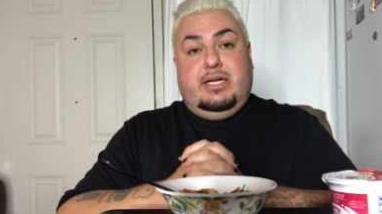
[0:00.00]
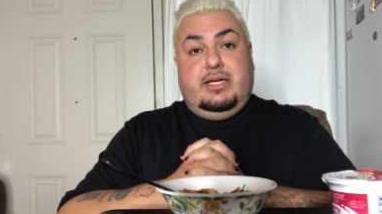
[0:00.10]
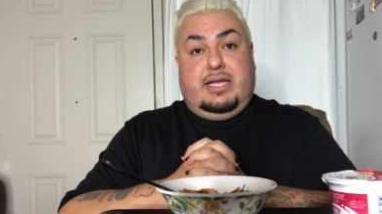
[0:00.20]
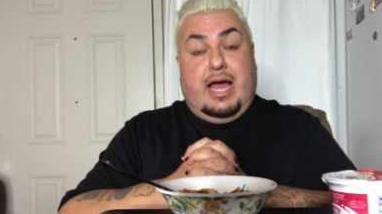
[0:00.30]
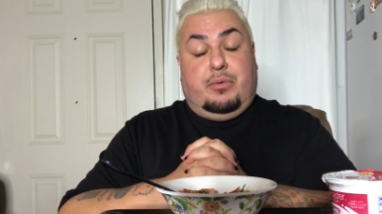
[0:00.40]

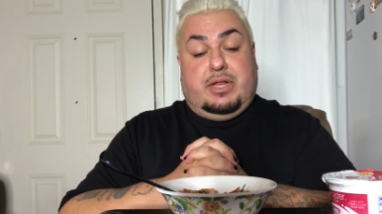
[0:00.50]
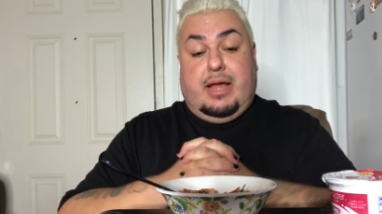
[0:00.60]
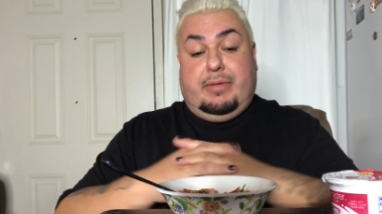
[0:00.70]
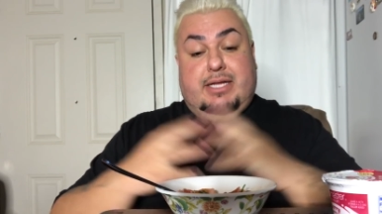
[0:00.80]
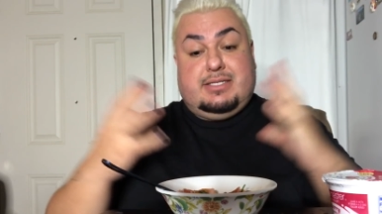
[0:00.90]
yeah, with
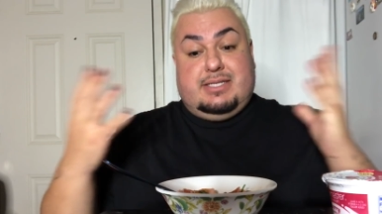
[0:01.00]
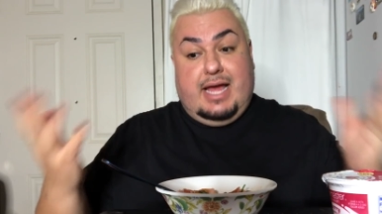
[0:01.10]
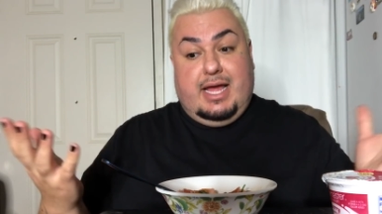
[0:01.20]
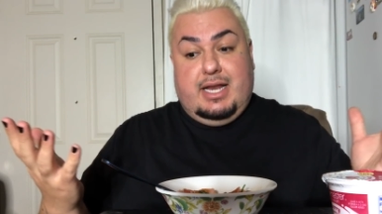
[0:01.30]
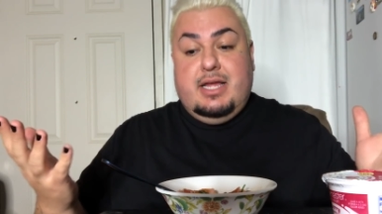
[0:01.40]
that being
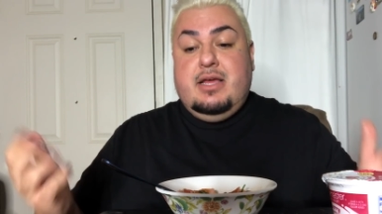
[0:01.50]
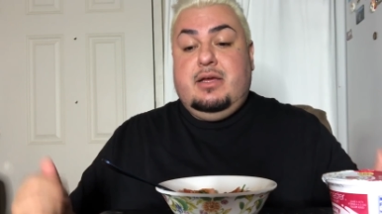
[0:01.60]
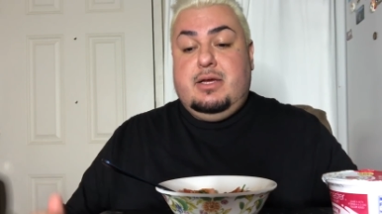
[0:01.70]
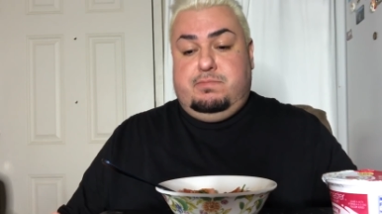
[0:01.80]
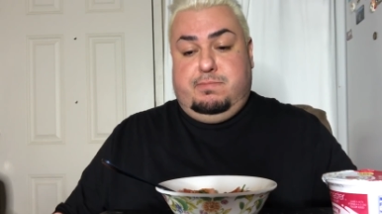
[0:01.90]
said,
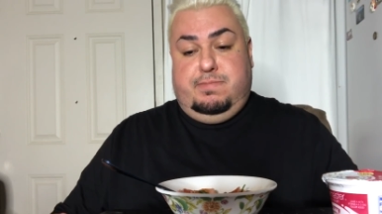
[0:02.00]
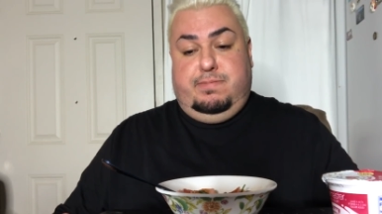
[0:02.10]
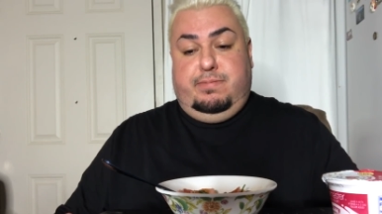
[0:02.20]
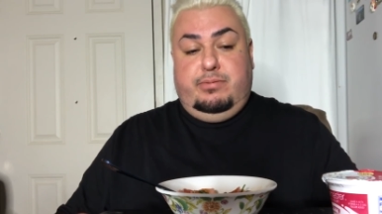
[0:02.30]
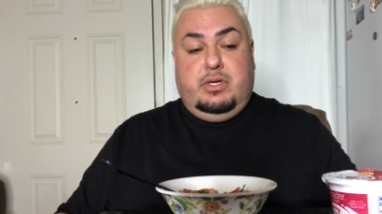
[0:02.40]

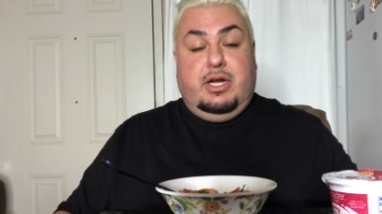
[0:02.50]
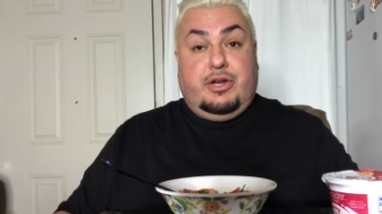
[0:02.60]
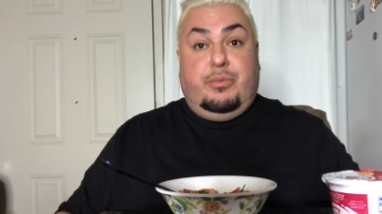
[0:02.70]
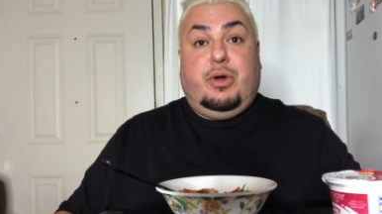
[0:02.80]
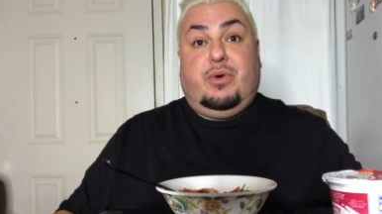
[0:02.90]

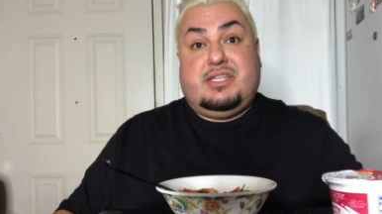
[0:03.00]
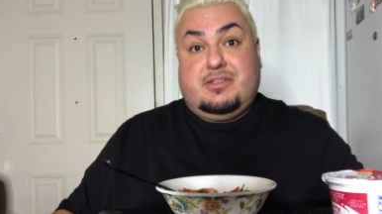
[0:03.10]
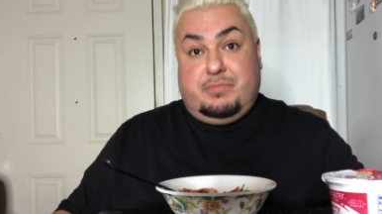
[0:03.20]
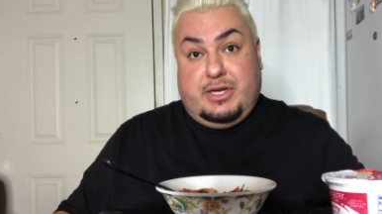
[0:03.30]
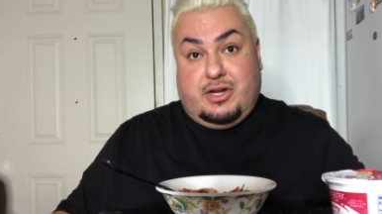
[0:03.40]
under request
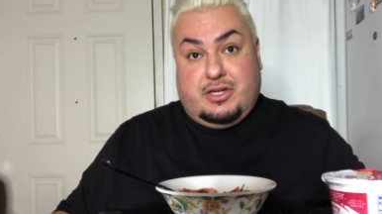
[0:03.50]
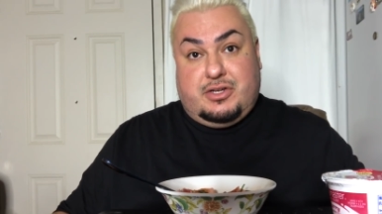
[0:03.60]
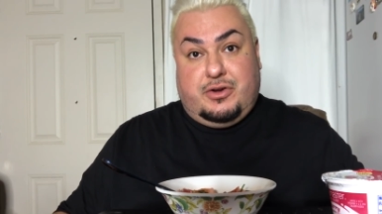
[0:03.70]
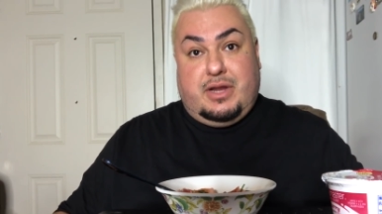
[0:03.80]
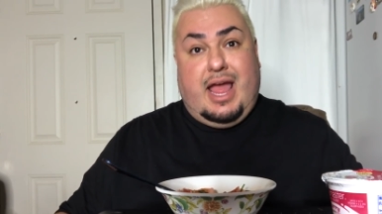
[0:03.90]
of my
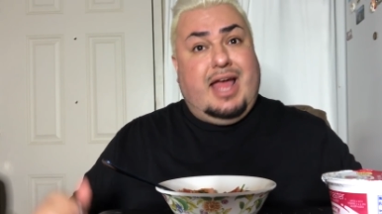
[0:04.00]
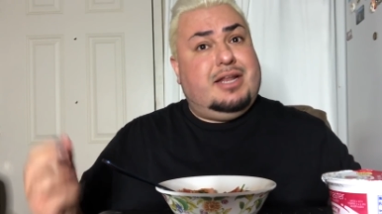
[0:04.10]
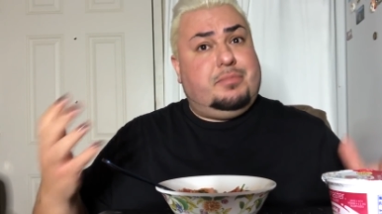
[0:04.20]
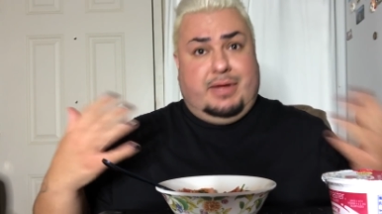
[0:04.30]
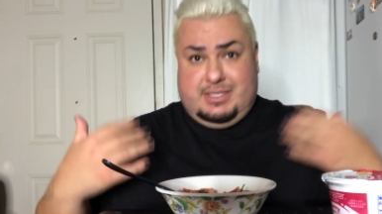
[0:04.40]
doctor
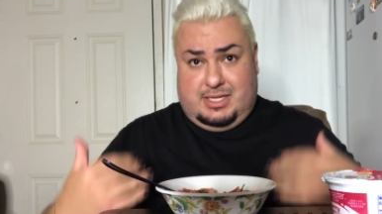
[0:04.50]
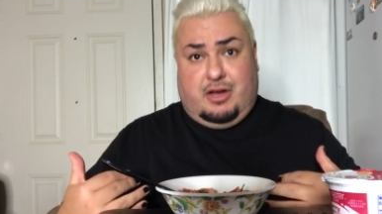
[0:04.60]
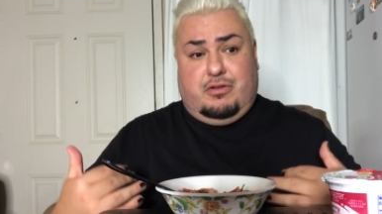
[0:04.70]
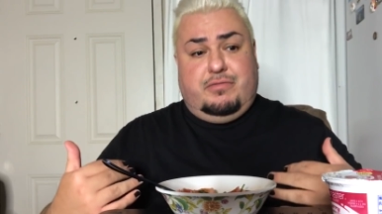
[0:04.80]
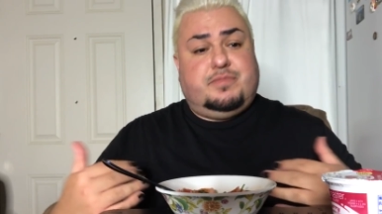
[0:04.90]
and
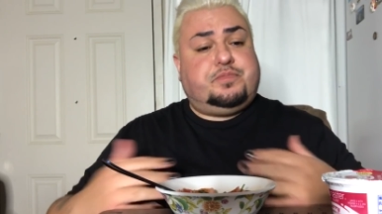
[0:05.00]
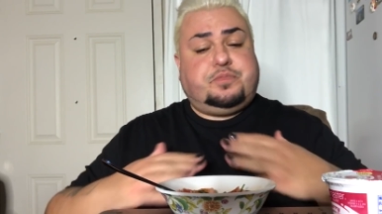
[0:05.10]
myself,